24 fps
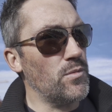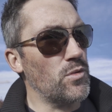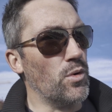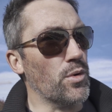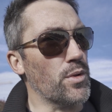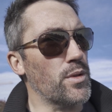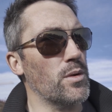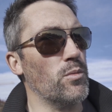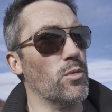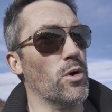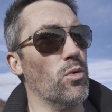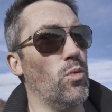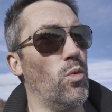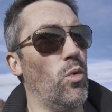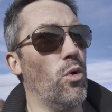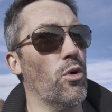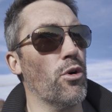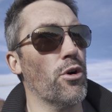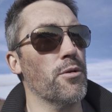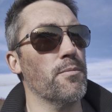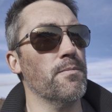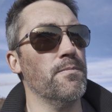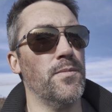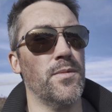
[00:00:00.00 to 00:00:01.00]
go somewhere
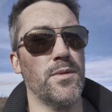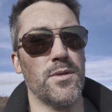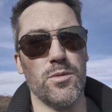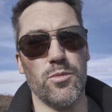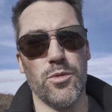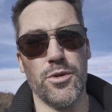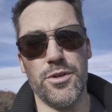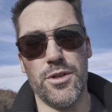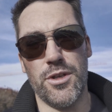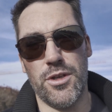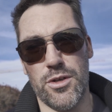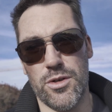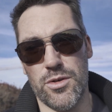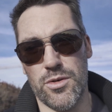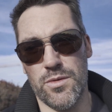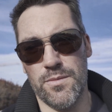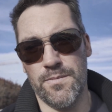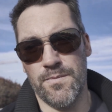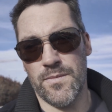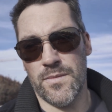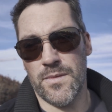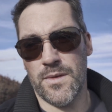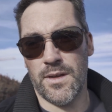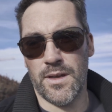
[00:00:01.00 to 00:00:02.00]
warm, somewhere new,
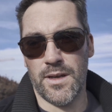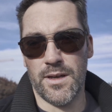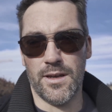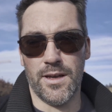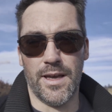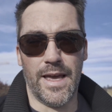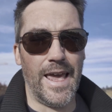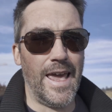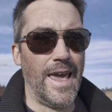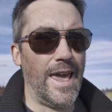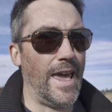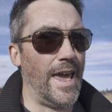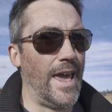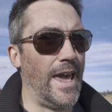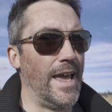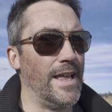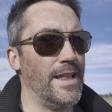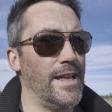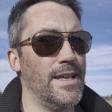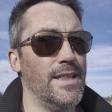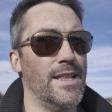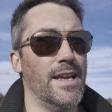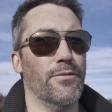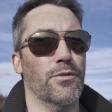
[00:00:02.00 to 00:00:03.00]

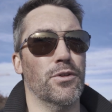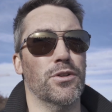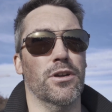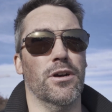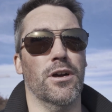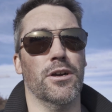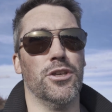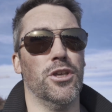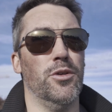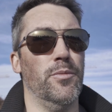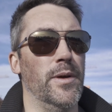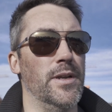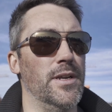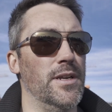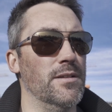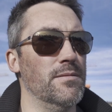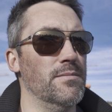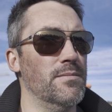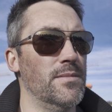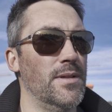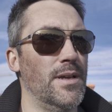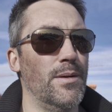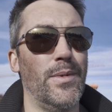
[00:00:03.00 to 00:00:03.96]
and I never document it.